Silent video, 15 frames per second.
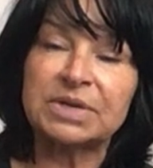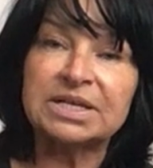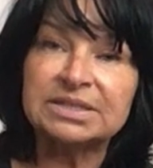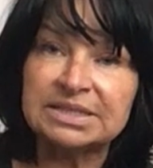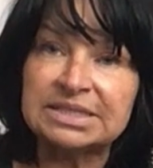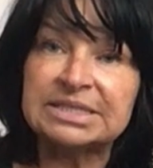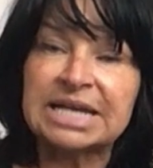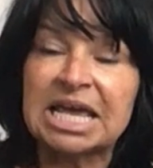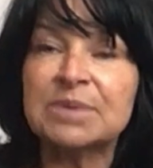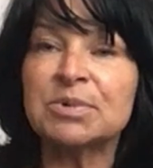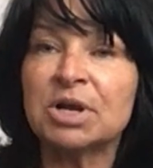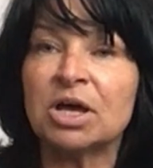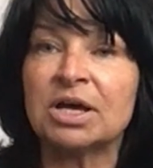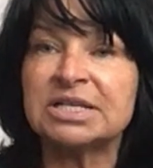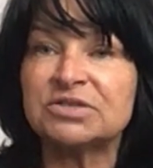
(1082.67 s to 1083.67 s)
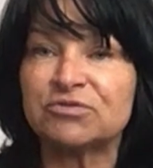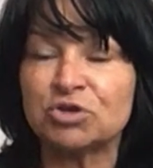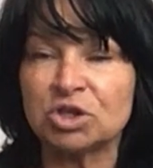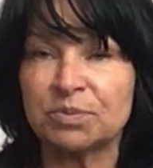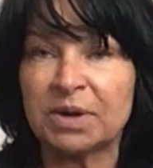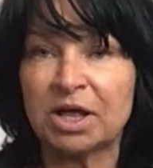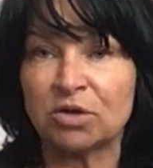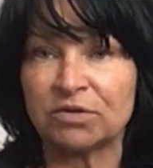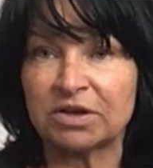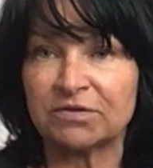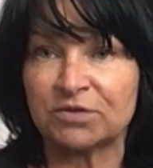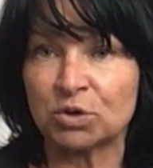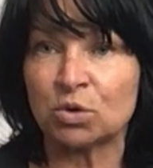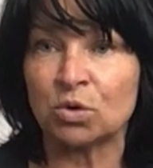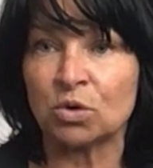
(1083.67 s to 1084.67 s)
stabilize through the pelvic
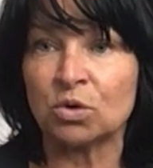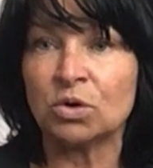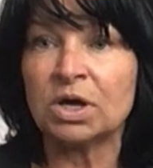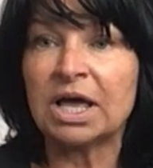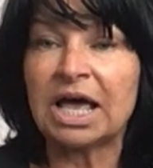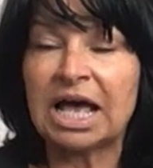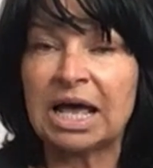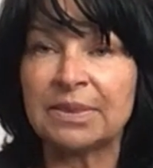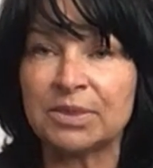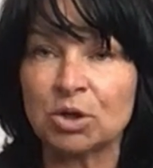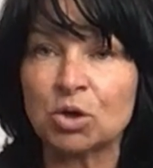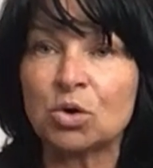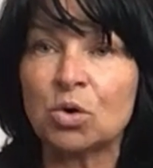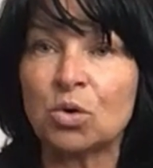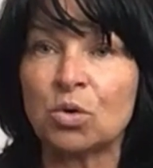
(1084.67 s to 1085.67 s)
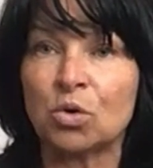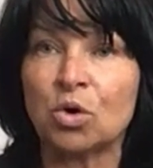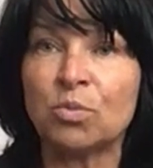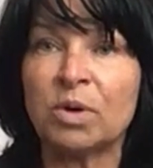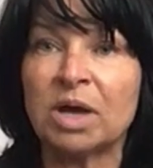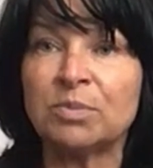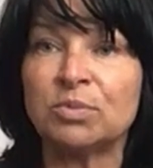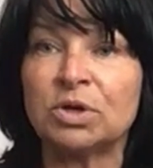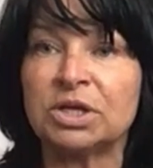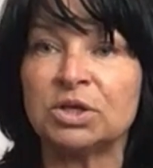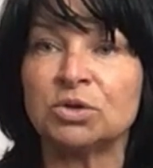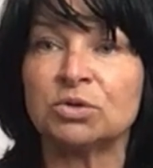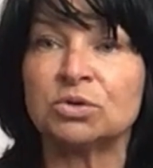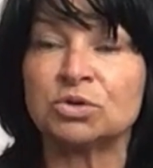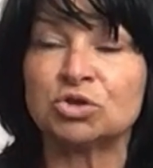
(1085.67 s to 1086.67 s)
floor and the core by pulling
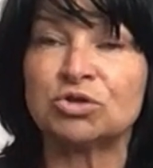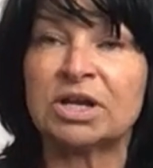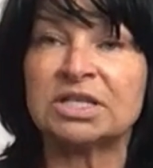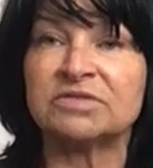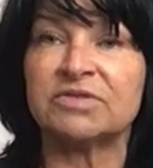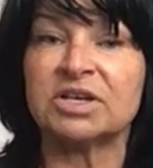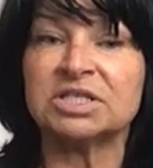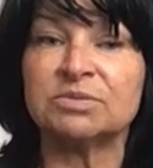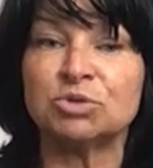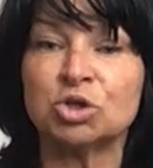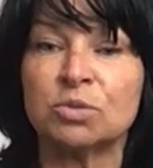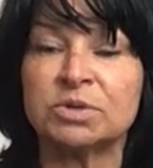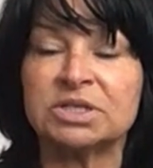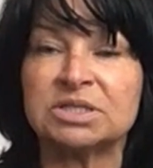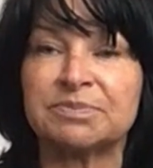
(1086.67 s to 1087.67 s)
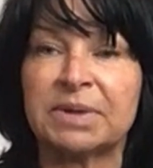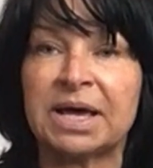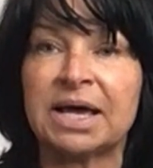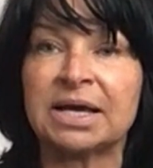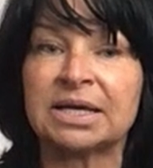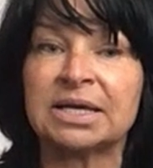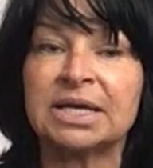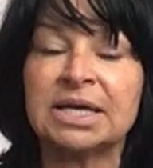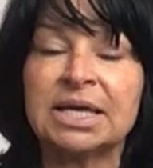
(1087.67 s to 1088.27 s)
your transverse abdominis back.